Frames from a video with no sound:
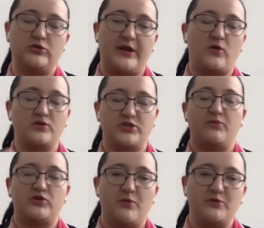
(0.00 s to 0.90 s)
and
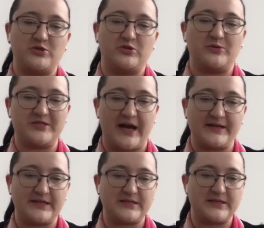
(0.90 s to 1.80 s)
contribute most to those
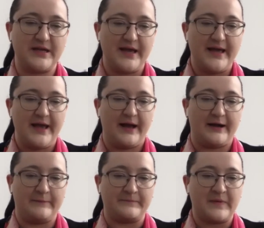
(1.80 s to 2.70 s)
scientists.
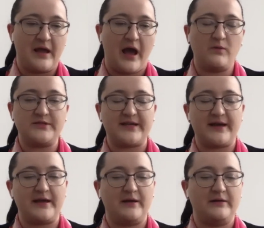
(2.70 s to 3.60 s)
I would say